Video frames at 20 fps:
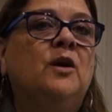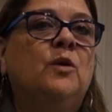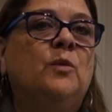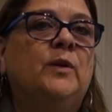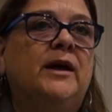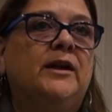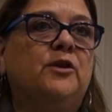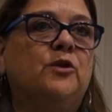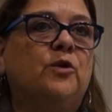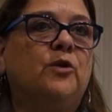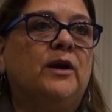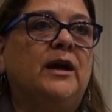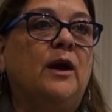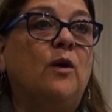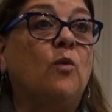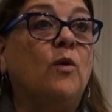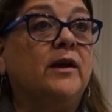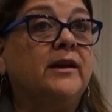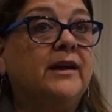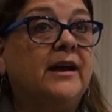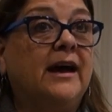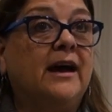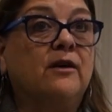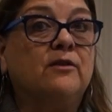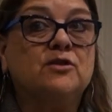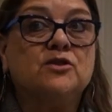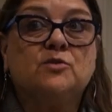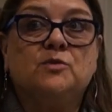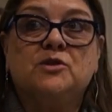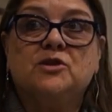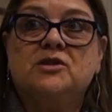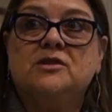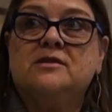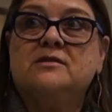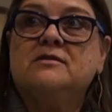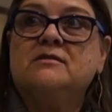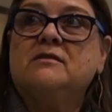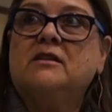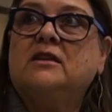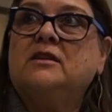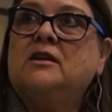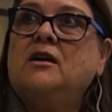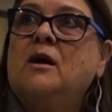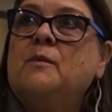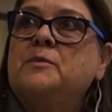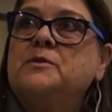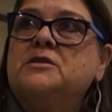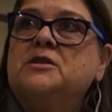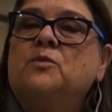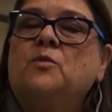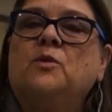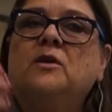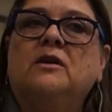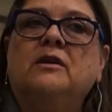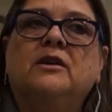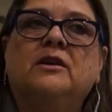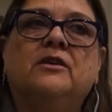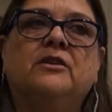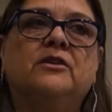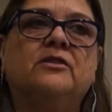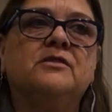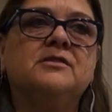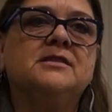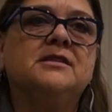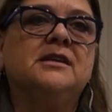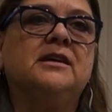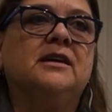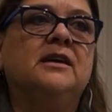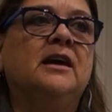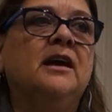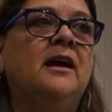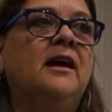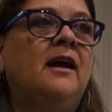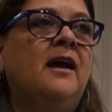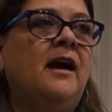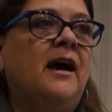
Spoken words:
We had to create one couch, which is on the opposite wall here, you'll see,